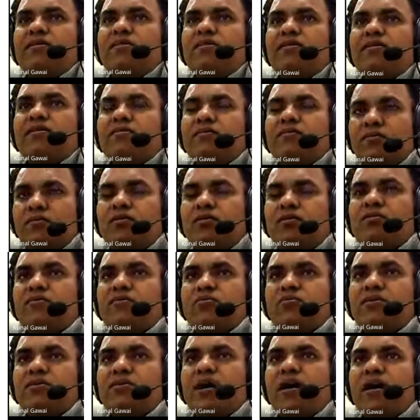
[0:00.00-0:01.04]
and these
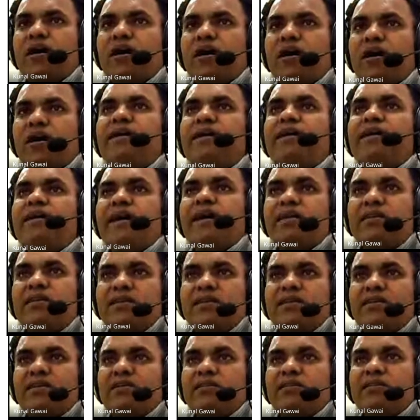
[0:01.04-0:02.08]
particles they will
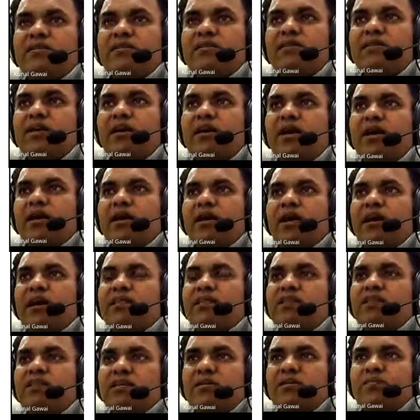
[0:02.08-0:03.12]
get
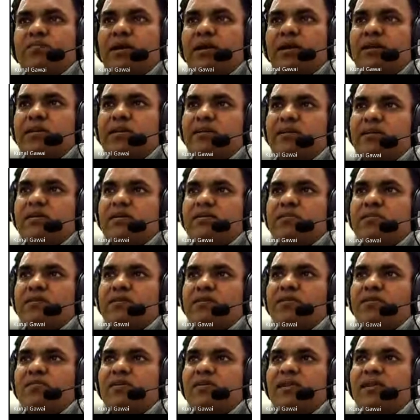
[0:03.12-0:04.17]
they will
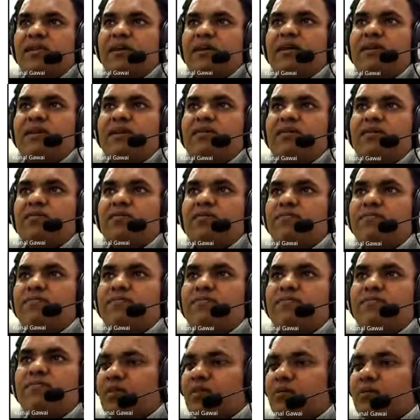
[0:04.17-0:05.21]
release that specific
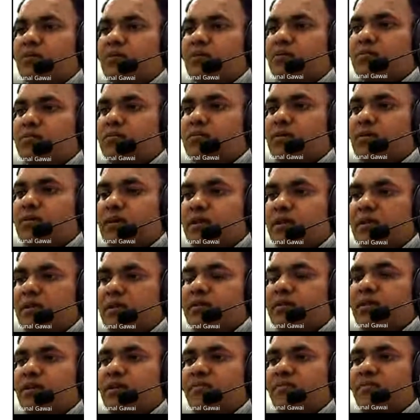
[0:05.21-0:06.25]
bioactive
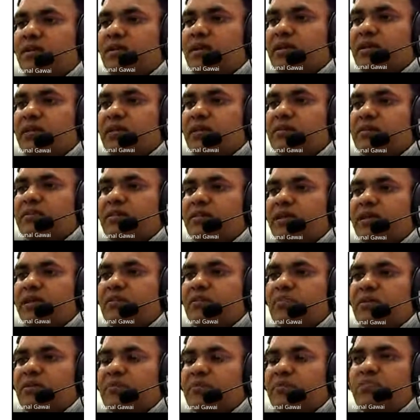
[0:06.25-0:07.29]
compound under specific
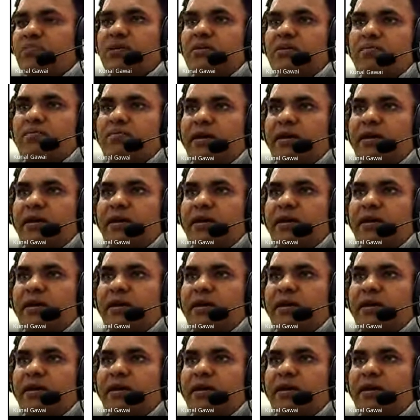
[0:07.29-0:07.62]
condition.